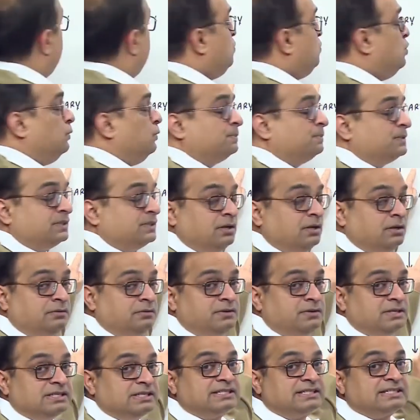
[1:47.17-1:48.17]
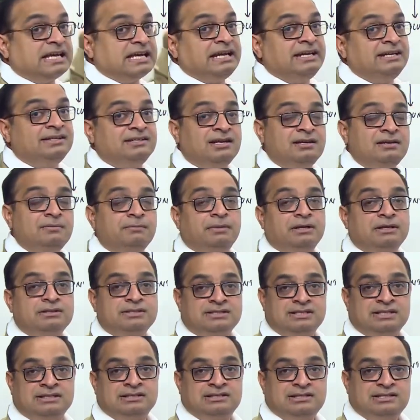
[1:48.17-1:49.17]
you observe skeletal
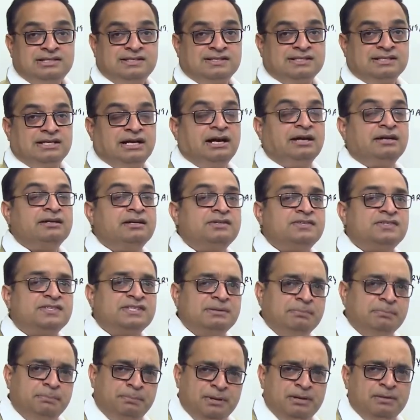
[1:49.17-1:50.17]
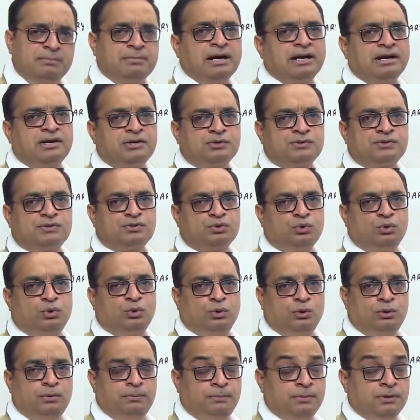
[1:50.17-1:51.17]
muscles under simple
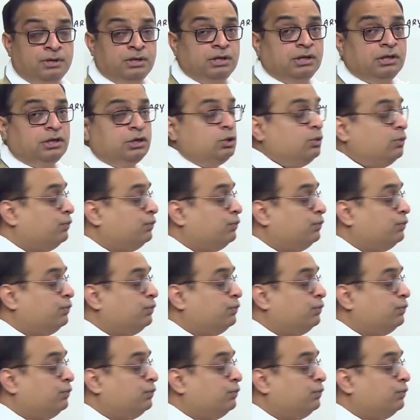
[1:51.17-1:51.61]
microscope, you